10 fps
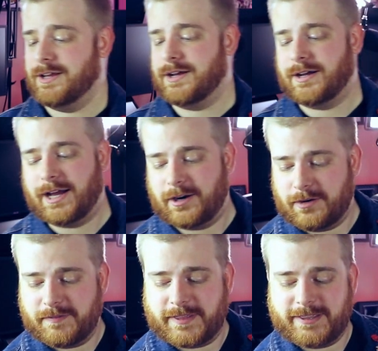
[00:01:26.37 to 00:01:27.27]
I
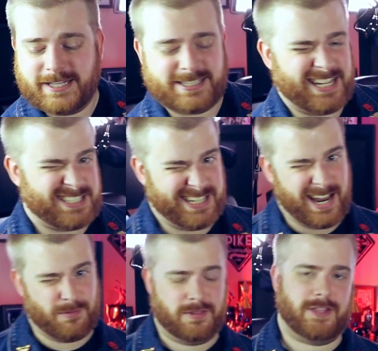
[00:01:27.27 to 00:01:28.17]
don't even think that's actually
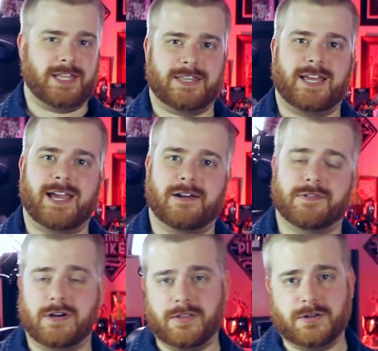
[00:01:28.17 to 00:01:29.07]
everything that they have
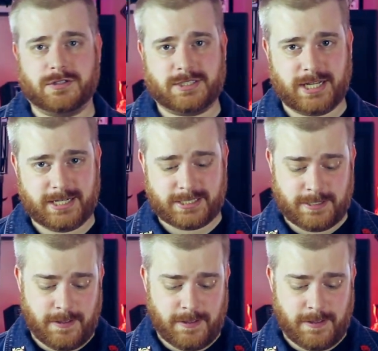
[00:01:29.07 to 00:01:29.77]
on their site,